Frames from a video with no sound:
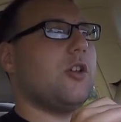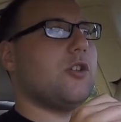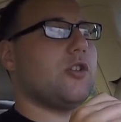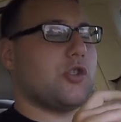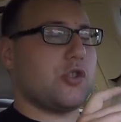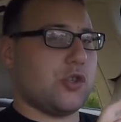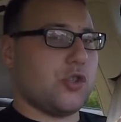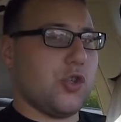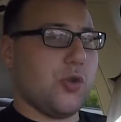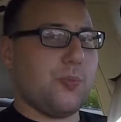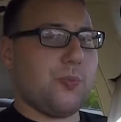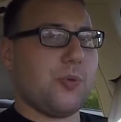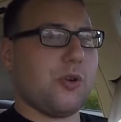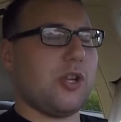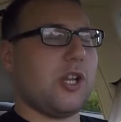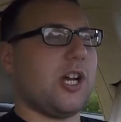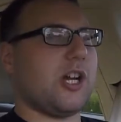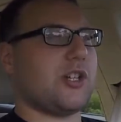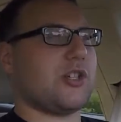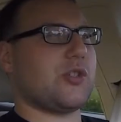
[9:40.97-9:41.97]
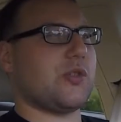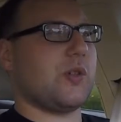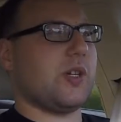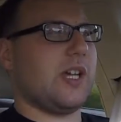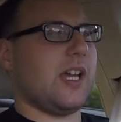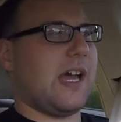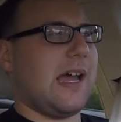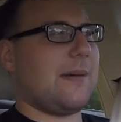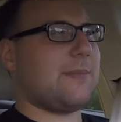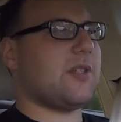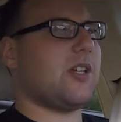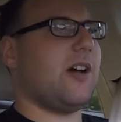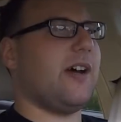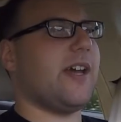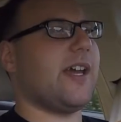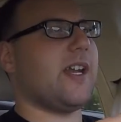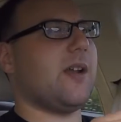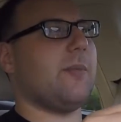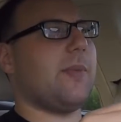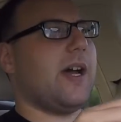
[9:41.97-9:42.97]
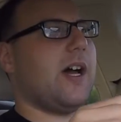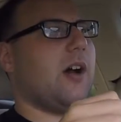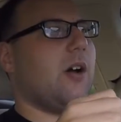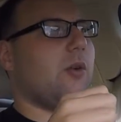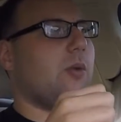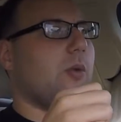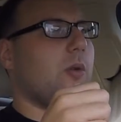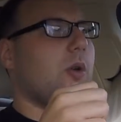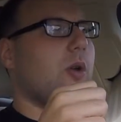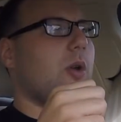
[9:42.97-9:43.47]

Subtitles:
super luxury, I'm talking about